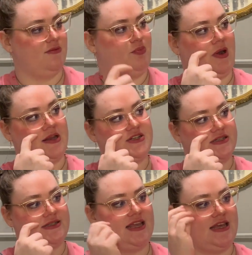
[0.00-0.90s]
But I
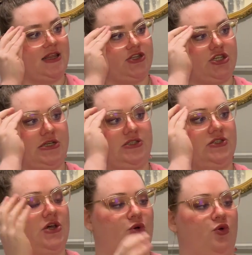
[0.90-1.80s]
just think that she's
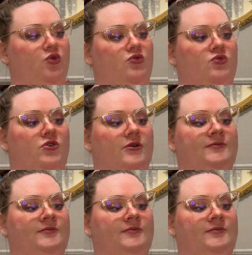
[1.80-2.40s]
so cool.